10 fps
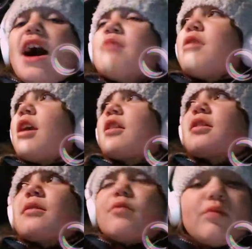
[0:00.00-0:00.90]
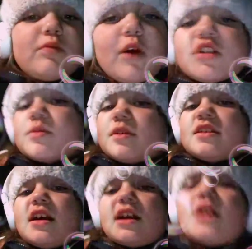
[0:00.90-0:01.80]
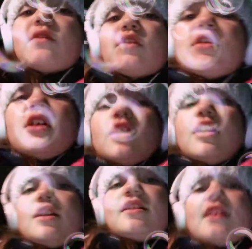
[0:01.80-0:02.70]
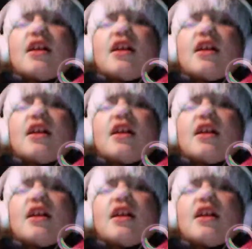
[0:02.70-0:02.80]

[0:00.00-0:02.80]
I made like the worst mistake ever.